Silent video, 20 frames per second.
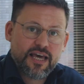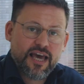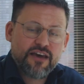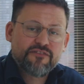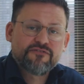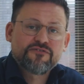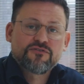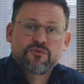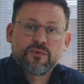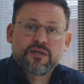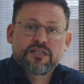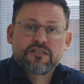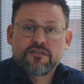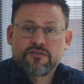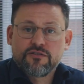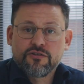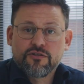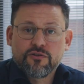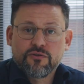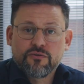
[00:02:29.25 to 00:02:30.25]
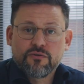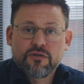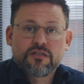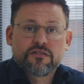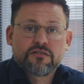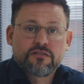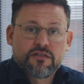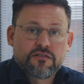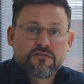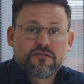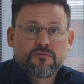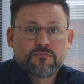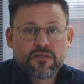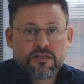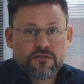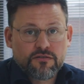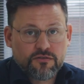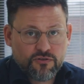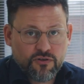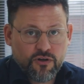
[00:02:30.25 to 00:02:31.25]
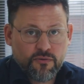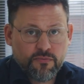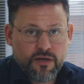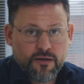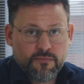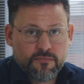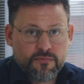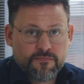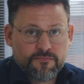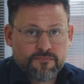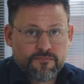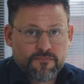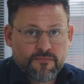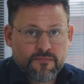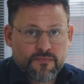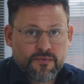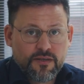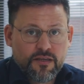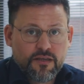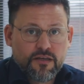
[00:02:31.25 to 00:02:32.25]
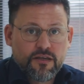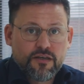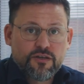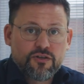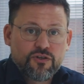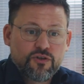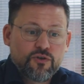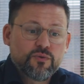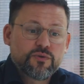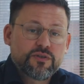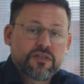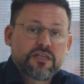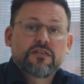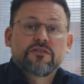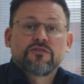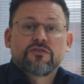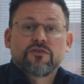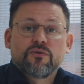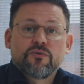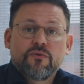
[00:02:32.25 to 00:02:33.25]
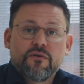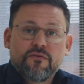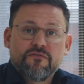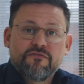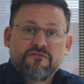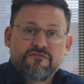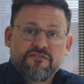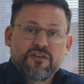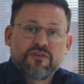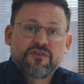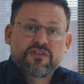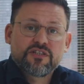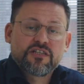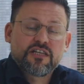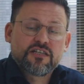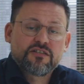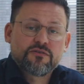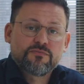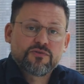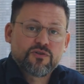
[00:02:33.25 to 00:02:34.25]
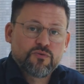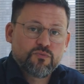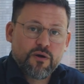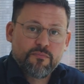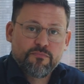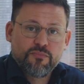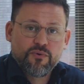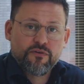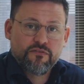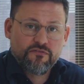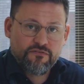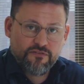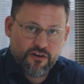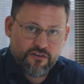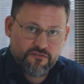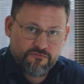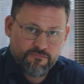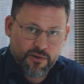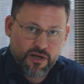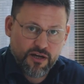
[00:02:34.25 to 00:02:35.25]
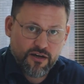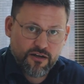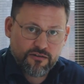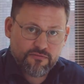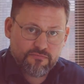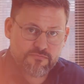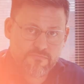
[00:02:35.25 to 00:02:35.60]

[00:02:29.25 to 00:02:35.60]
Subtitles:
F22 system needs to top up. You will need to fill the system to 1.5 bar,